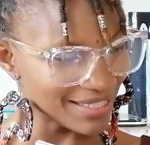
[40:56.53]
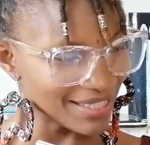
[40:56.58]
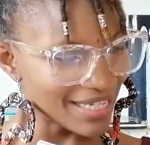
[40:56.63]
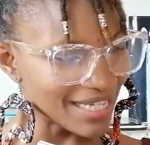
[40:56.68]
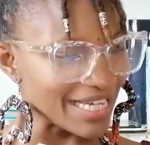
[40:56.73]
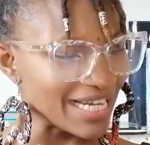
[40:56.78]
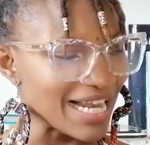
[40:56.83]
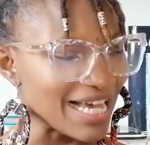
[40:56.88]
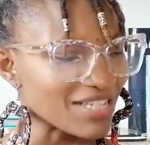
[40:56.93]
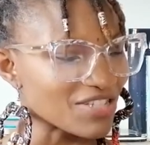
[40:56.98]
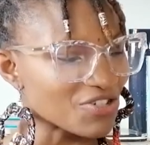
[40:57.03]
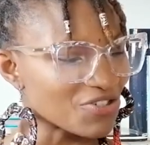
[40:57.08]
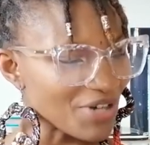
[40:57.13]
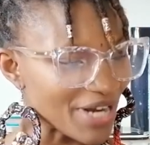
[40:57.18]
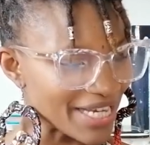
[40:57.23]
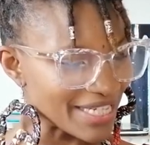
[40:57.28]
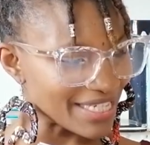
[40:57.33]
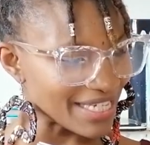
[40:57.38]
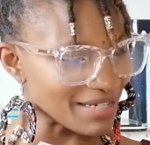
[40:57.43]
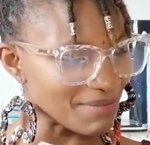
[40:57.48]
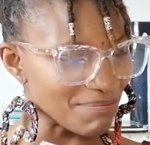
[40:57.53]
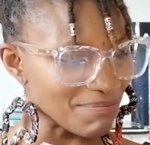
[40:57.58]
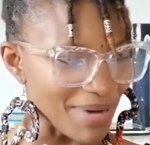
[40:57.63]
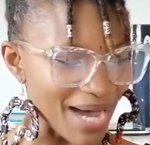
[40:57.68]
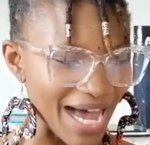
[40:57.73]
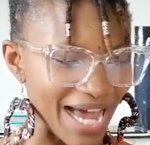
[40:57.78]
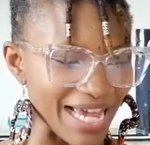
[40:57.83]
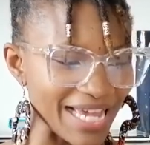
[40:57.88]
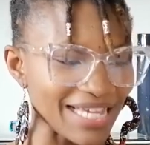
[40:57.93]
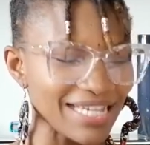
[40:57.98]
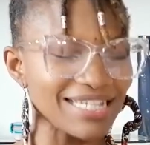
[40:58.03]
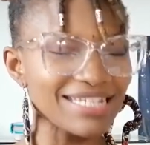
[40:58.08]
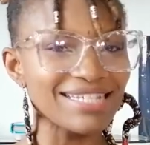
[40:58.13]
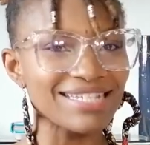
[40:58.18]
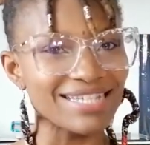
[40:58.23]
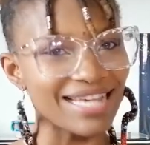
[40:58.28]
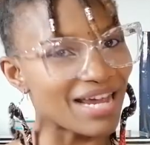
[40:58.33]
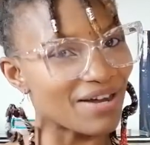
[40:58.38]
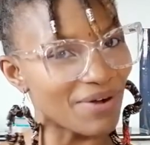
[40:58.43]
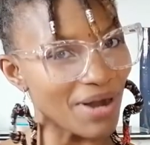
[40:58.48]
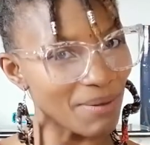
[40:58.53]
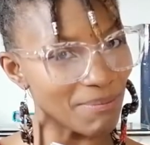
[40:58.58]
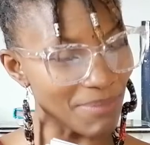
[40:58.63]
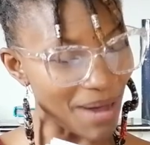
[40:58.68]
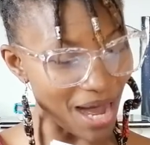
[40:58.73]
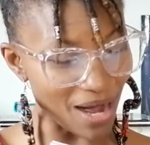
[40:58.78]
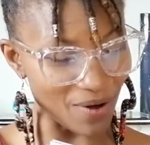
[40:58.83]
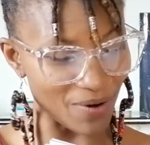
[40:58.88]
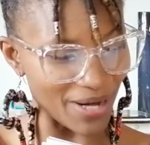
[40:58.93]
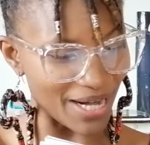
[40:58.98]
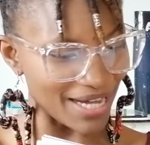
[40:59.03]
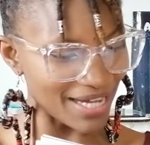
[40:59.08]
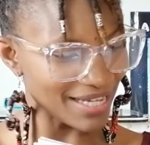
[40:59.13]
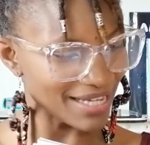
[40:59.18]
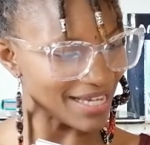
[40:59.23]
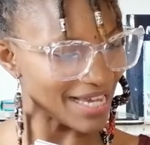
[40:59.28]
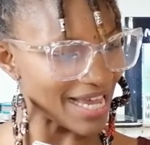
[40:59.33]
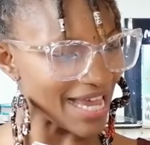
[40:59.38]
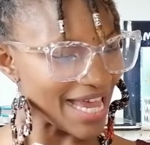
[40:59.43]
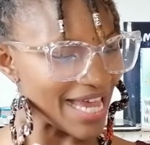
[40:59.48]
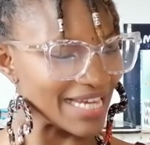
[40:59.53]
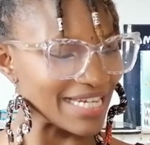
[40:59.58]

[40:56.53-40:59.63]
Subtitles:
illustrated by Sarah Bauer, and